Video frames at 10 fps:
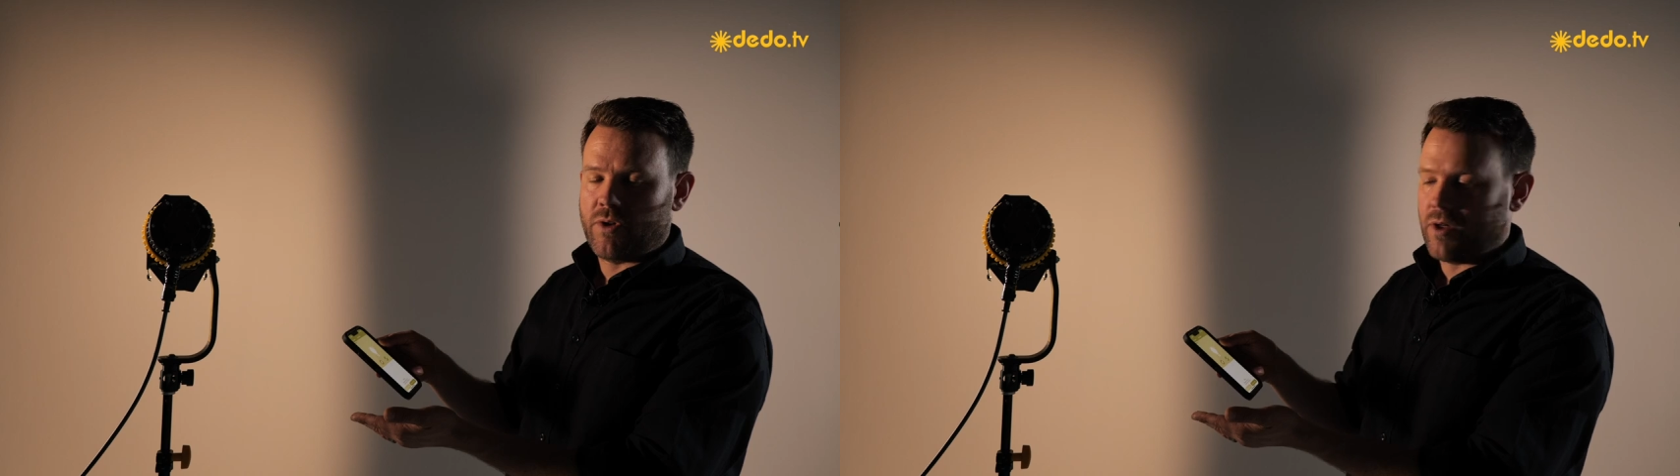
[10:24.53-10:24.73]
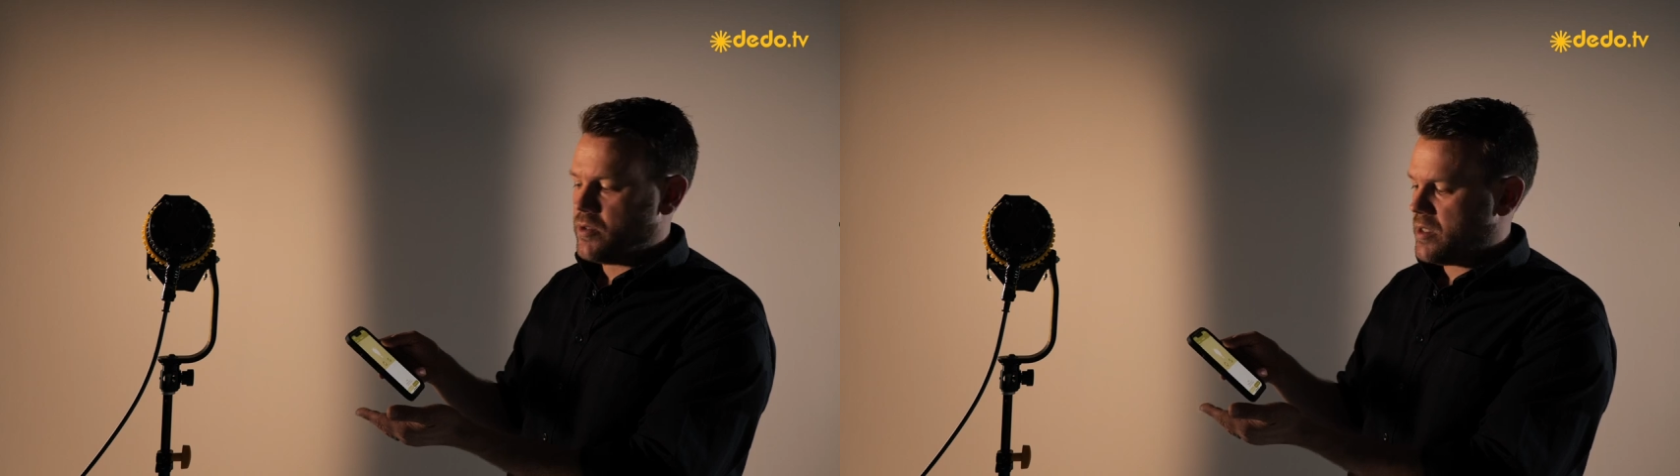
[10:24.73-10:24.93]

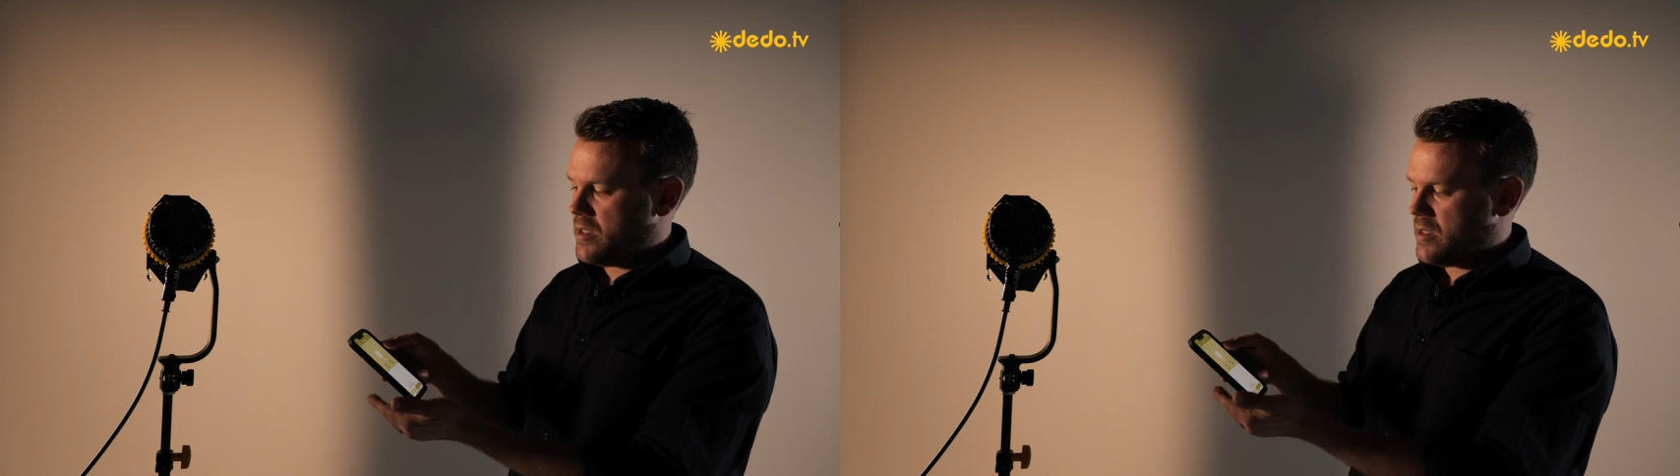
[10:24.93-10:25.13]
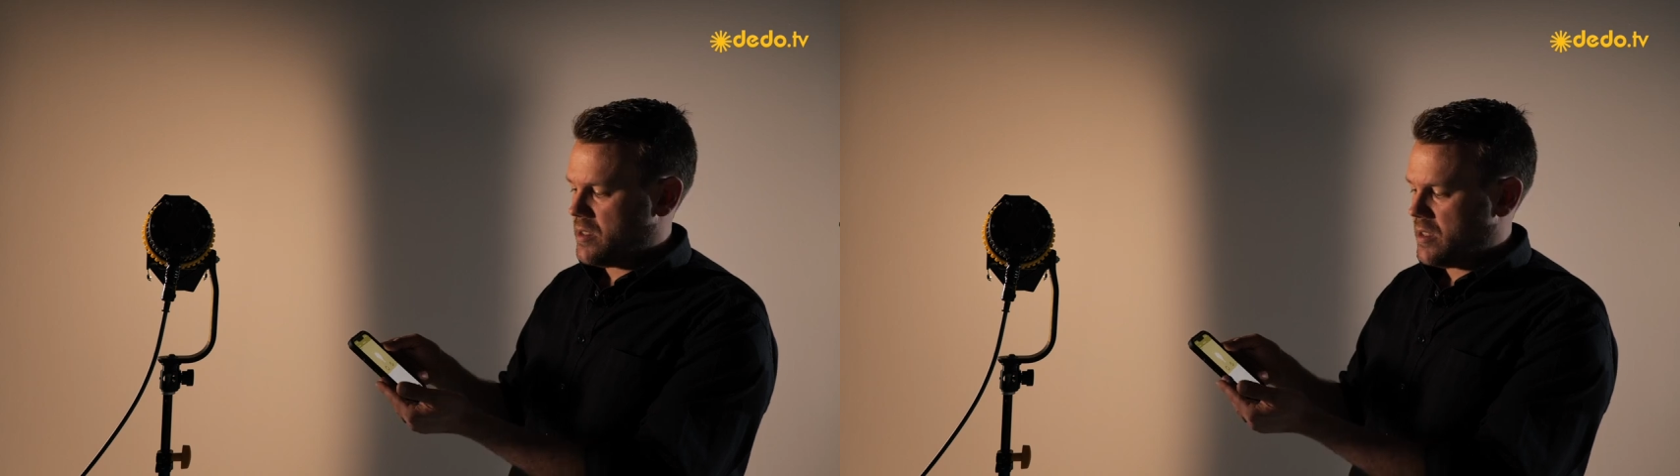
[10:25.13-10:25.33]

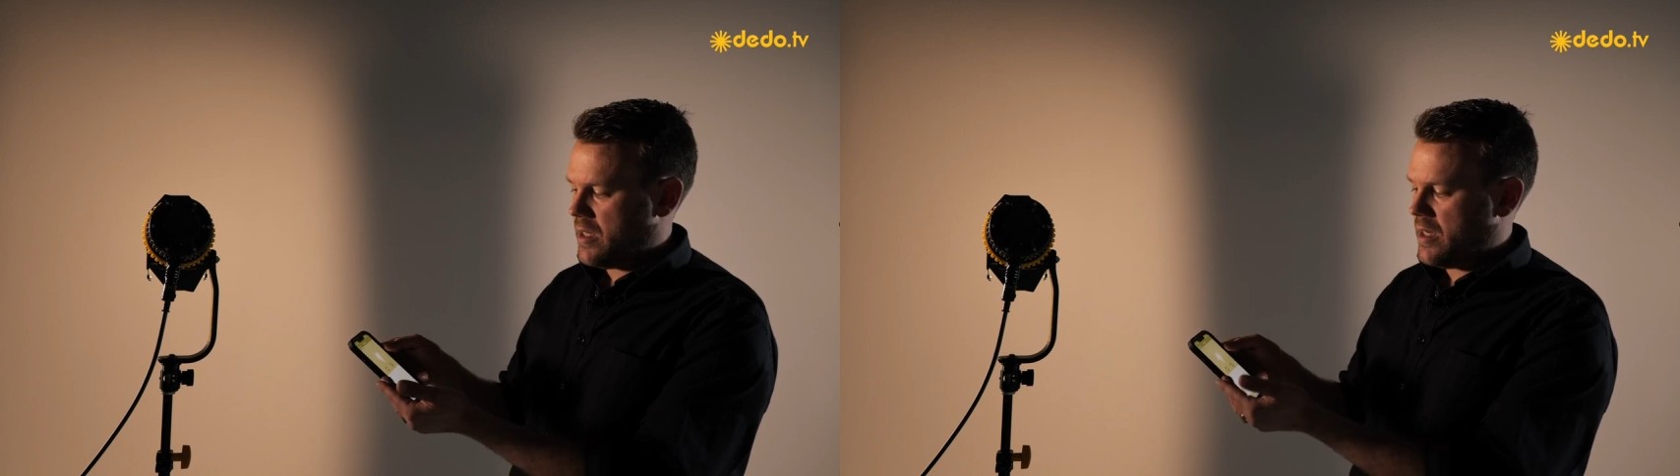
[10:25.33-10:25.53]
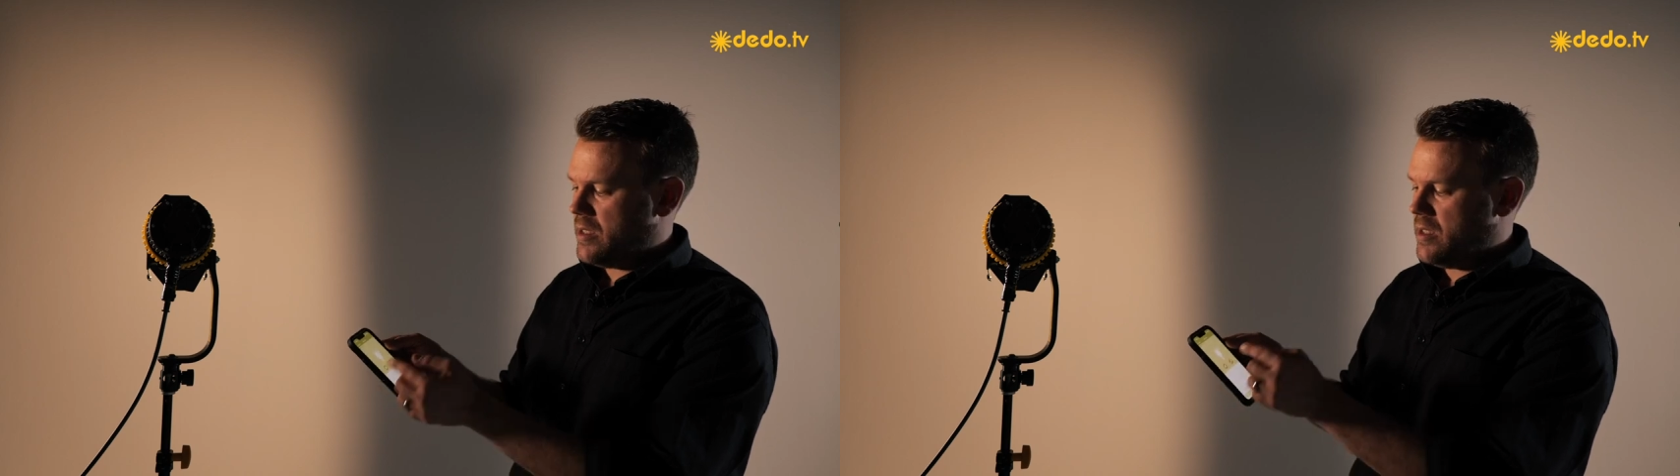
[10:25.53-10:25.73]
process,
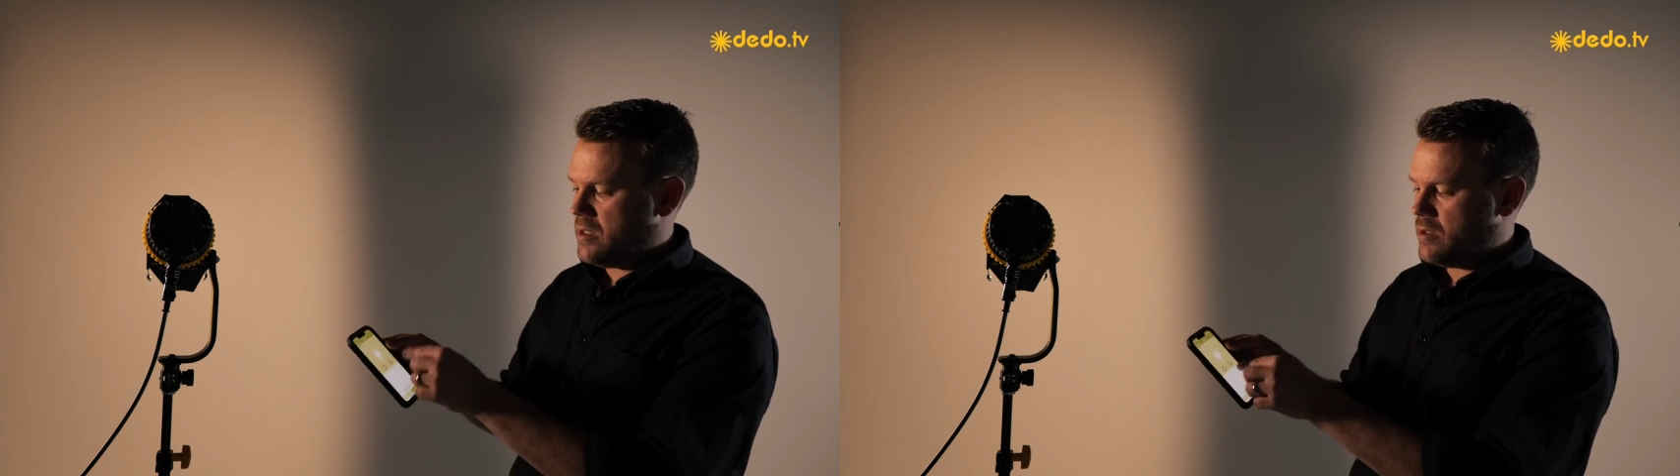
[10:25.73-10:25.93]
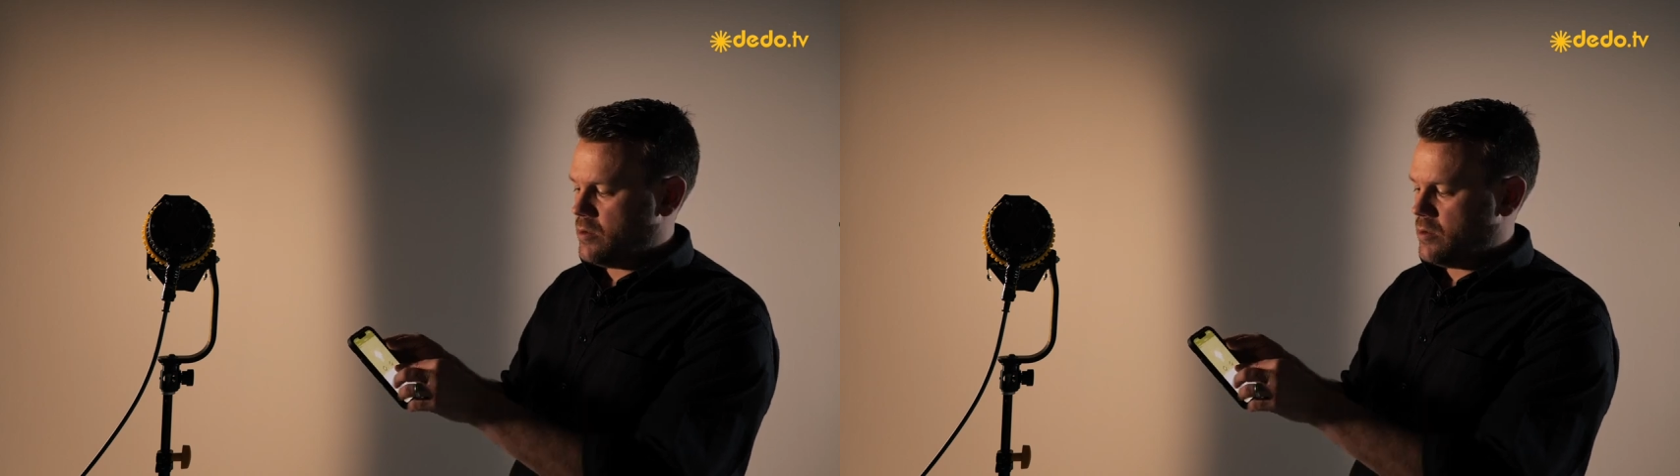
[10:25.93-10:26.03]
I need to